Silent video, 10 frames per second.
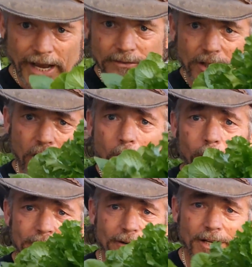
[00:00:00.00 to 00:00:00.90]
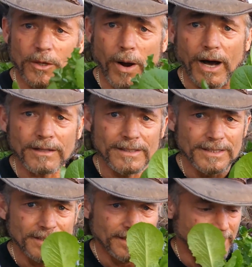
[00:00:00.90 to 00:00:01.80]
they're going really well.
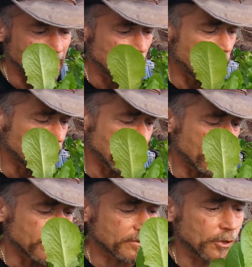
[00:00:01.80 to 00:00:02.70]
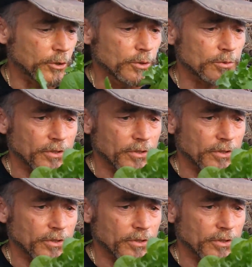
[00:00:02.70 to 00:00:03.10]
About another 2 to